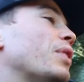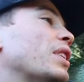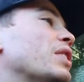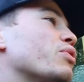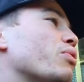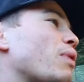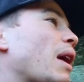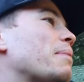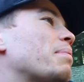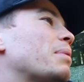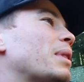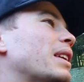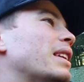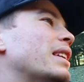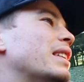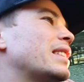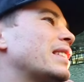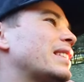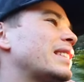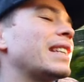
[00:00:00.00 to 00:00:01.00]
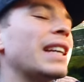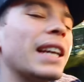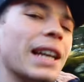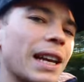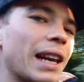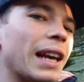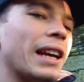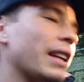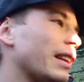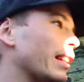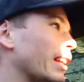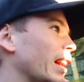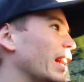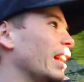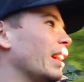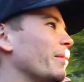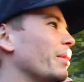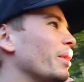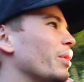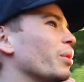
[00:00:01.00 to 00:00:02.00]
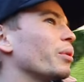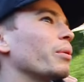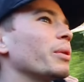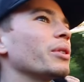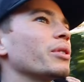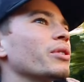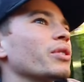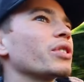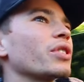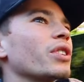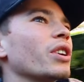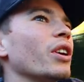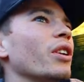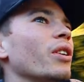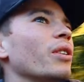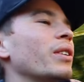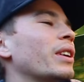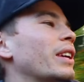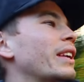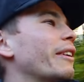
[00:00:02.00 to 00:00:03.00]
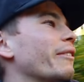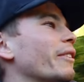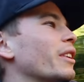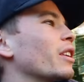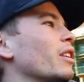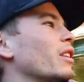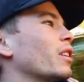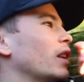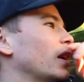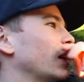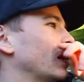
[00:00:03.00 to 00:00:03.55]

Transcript: Friend's wrapping his CLA there. We thought we would just go give it a